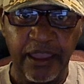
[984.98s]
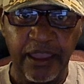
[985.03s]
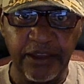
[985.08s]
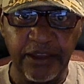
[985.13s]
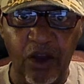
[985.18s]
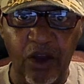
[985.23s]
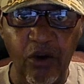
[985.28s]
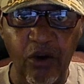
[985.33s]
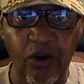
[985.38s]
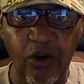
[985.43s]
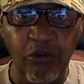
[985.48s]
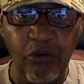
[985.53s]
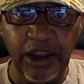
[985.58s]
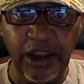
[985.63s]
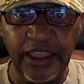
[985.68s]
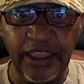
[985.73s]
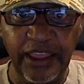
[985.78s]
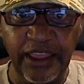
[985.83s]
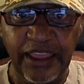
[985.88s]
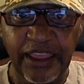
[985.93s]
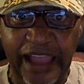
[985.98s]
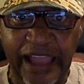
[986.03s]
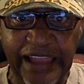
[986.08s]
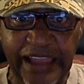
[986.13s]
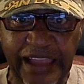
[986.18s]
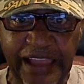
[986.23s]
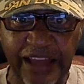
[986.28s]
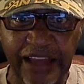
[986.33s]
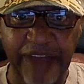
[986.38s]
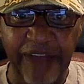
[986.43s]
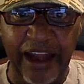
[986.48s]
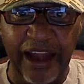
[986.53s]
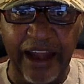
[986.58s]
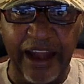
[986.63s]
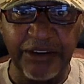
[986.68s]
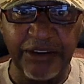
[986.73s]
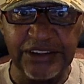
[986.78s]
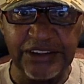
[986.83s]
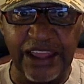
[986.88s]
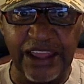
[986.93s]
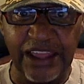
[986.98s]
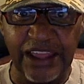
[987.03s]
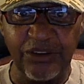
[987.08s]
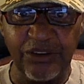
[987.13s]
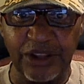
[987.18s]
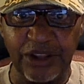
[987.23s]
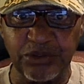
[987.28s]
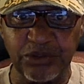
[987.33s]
and then, oh, really? I got a virus, and then, oh,